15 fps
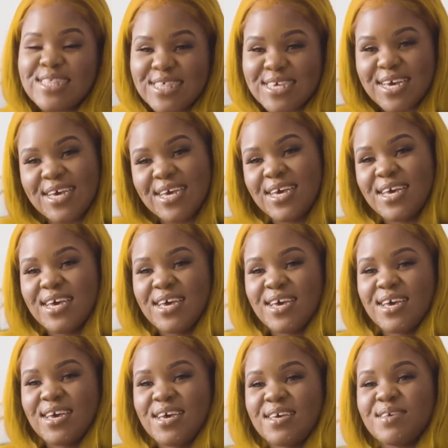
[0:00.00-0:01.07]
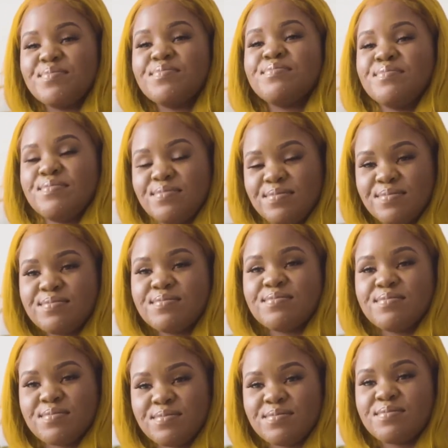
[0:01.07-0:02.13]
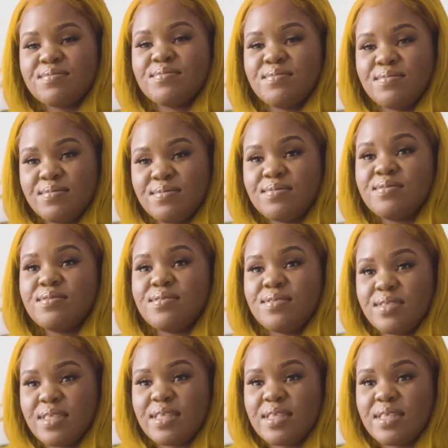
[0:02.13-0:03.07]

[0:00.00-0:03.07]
It's counterintuitive because you think you should be doing more.